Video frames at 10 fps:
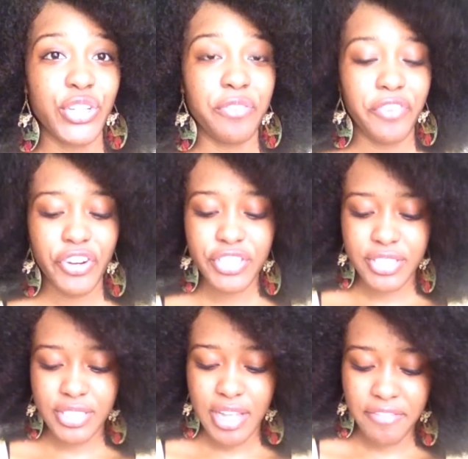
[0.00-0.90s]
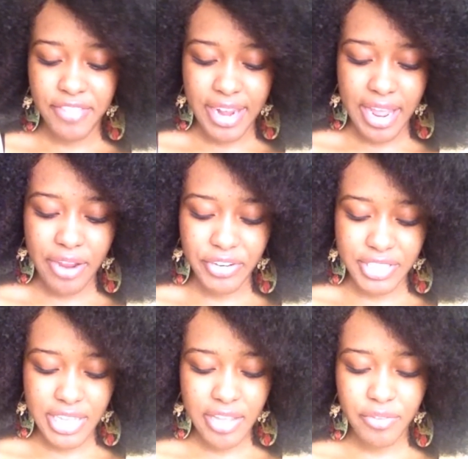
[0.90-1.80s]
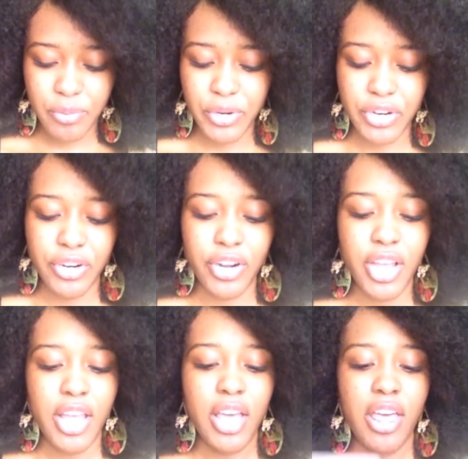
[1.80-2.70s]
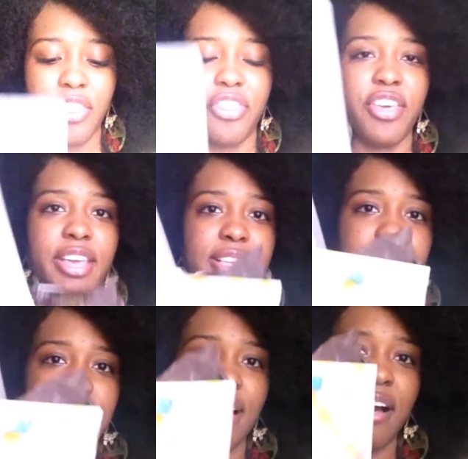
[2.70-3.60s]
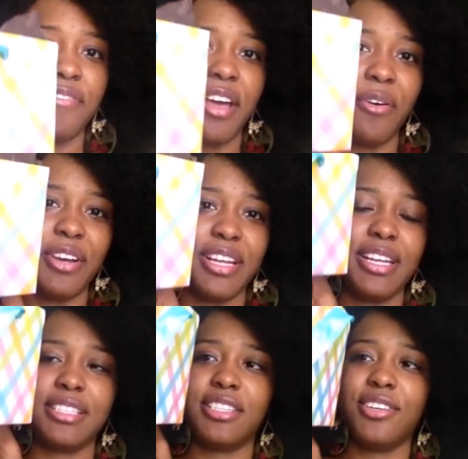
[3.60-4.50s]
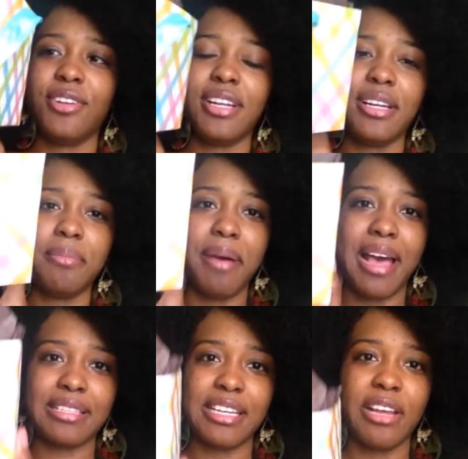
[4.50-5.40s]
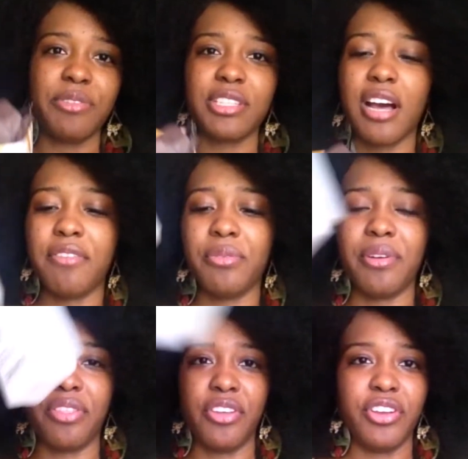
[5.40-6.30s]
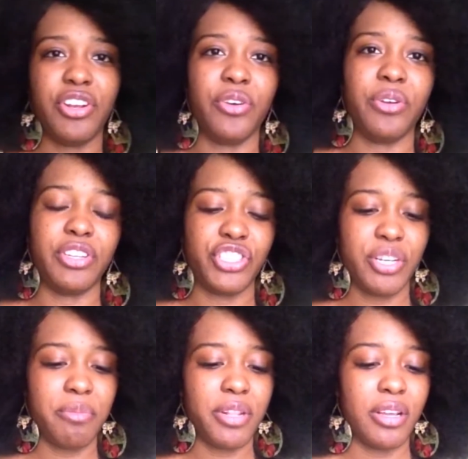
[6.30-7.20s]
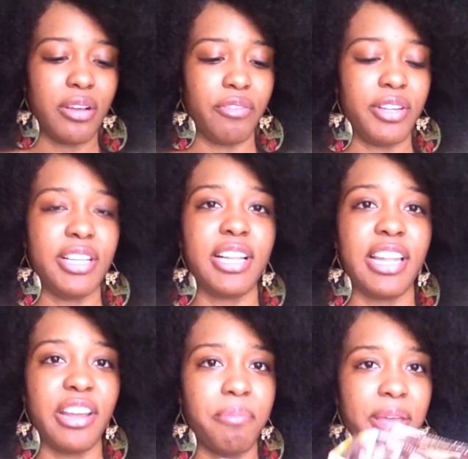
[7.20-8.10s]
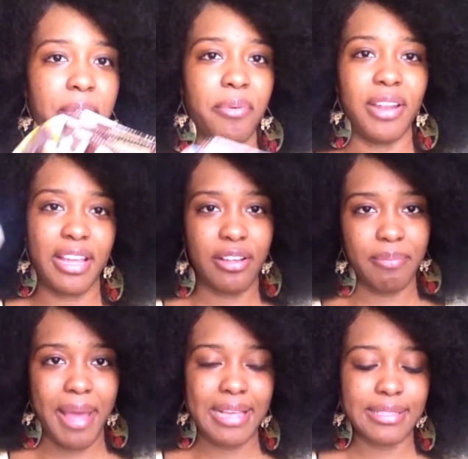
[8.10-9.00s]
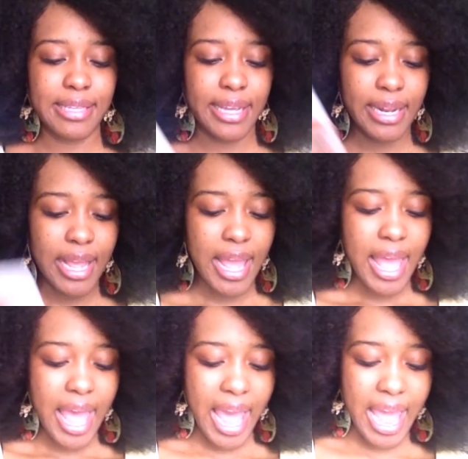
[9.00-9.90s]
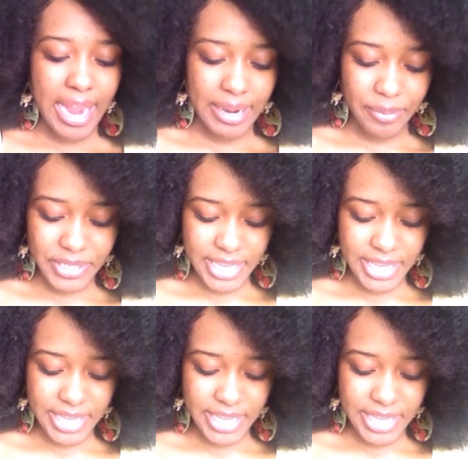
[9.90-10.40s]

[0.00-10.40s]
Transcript: the first stuff that I received were this stuff that were in this cute little basket. It was covered with the, you know, the shimmy, the really clear paper, like a basket. And we